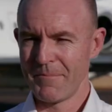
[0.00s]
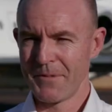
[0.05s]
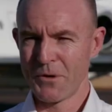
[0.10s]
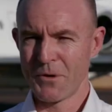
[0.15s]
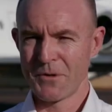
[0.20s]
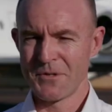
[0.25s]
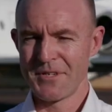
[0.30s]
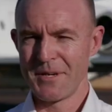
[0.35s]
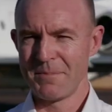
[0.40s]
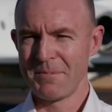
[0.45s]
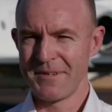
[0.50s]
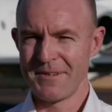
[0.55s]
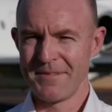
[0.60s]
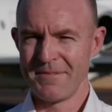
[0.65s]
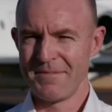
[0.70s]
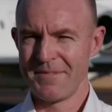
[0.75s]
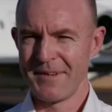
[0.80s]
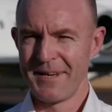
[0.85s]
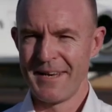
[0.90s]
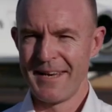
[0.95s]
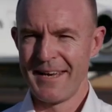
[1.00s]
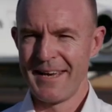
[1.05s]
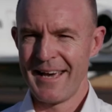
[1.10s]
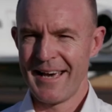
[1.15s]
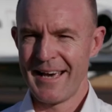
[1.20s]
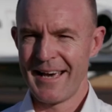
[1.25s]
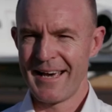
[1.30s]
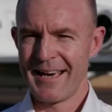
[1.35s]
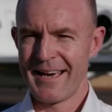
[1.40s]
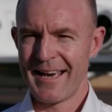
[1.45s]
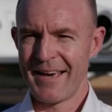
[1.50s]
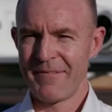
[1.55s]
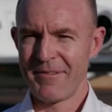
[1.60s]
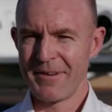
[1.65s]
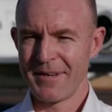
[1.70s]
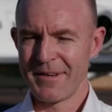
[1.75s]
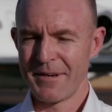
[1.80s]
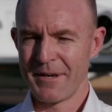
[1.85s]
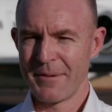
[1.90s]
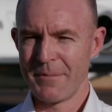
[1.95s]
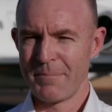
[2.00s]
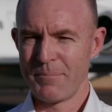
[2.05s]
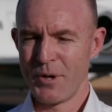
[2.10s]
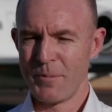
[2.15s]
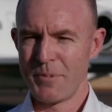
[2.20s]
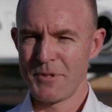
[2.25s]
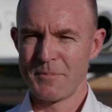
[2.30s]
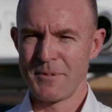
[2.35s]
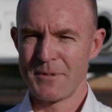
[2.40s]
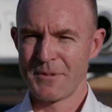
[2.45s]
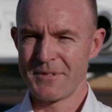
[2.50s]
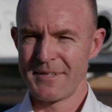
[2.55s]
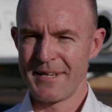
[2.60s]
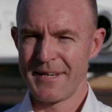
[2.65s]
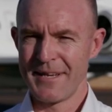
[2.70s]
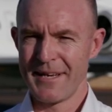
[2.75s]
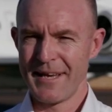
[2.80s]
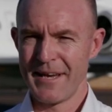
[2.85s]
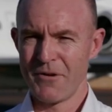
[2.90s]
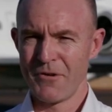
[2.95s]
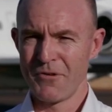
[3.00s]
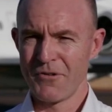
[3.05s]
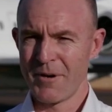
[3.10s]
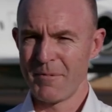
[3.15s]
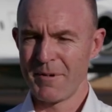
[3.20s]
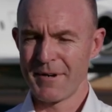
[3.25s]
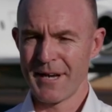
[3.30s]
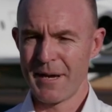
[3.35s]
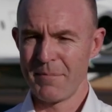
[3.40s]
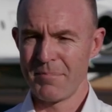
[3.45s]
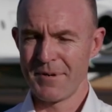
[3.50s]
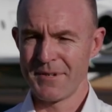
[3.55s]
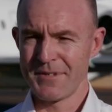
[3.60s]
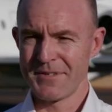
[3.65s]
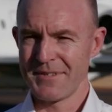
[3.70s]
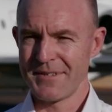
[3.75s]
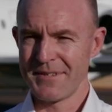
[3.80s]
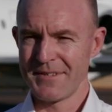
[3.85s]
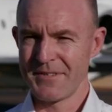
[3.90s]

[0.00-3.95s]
The concept of uh, having a purpose-built uh, aerodrome at Cape Preston